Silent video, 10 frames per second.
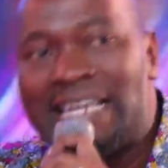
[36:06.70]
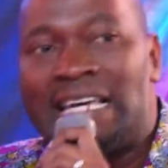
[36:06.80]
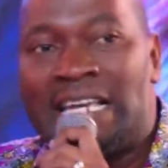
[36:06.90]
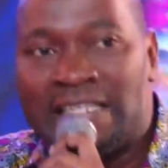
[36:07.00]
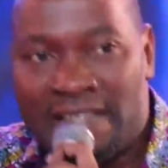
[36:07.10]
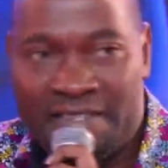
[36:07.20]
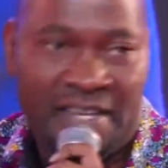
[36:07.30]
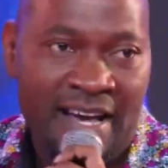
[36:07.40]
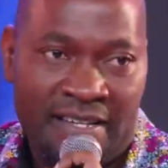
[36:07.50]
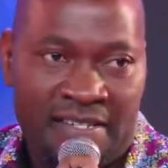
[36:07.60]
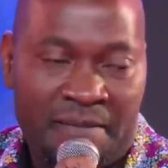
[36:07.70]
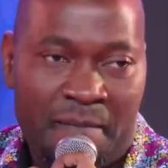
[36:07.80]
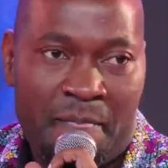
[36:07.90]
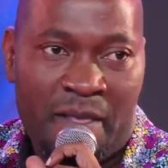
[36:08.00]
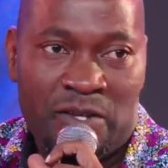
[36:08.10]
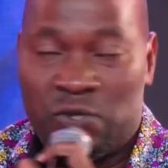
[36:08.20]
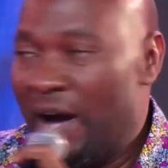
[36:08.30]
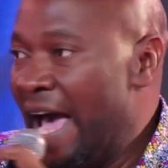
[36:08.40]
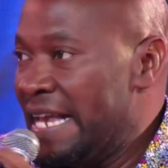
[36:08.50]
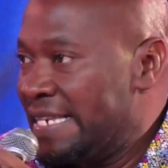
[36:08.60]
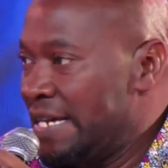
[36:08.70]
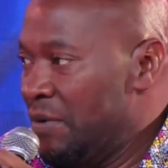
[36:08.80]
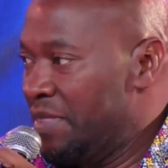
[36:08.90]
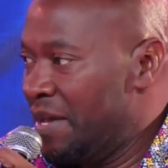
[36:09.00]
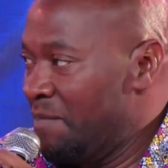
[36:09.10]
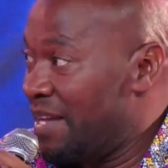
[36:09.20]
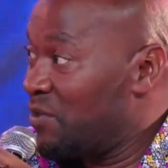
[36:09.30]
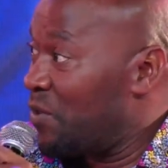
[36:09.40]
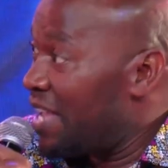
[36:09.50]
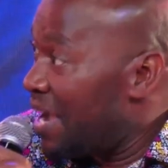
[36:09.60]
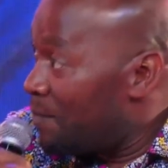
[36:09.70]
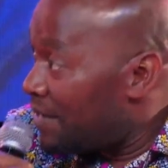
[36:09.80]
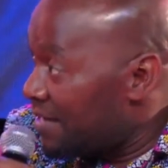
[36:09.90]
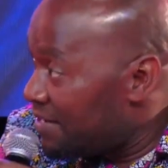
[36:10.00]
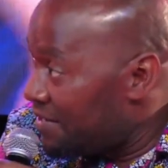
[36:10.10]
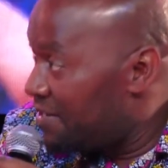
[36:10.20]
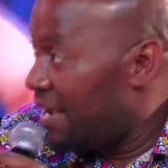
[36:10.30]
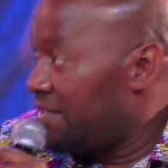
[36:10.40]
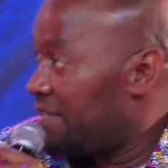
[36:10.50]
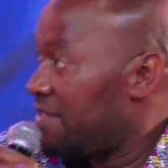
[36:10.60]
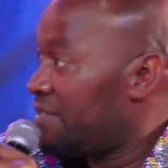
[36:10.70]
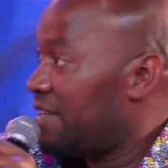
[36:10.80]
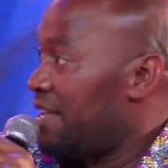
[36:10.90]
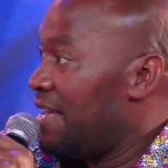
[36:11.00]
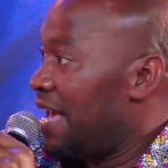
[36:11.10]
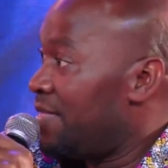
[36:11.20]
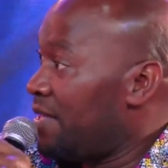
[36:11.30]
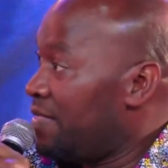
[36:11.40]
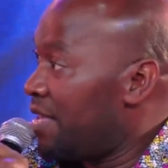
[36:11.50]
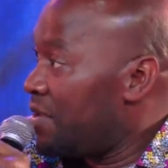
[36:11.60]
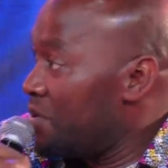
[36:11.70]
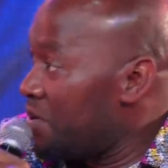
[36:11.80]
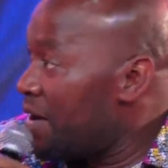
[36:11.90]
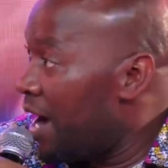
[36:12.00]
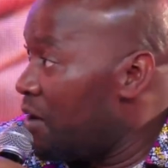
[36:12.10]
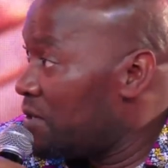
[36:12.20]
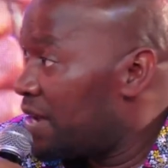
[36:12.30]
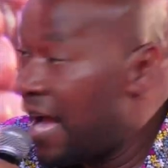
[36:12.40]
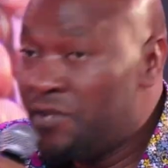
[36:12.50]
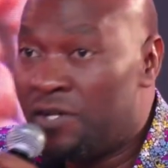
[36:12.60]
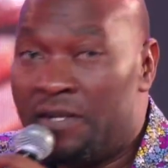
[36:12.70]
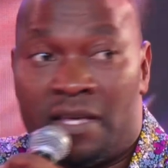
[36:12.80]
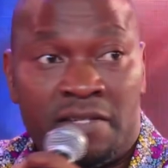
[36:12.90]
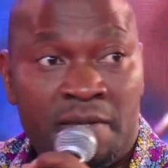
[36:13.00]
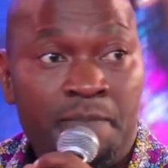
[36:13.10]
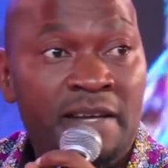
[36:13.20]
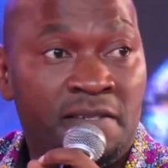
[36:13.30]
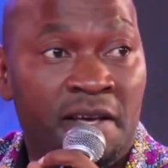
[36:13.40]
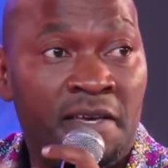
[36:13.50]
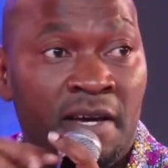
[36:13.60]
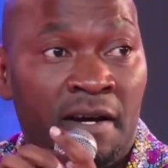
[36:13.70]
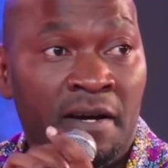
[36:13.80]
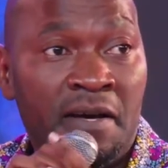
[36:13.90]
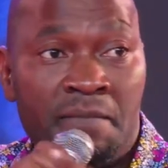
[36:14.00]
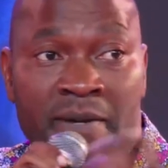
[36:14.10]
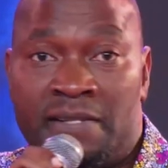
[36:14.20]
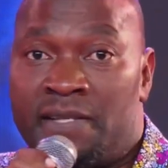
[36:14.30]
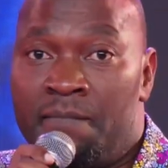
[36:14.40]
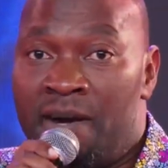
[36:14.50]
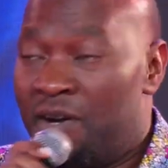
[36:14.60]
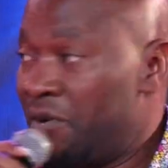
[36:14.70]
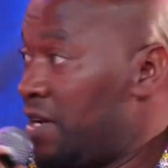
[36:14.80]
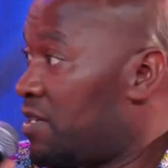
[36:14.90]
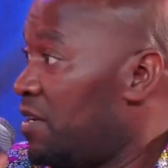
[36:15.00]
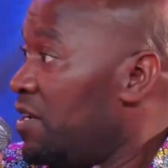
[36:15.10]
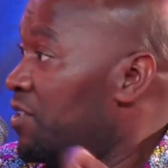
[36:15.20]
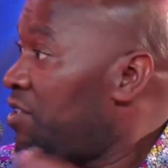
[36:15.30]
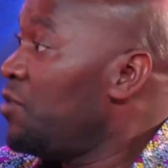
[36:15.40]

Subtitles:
is a church. So I tell them that we are planting churches, and then they go out. Actually, there is a pastor here, Pastor Margaret. She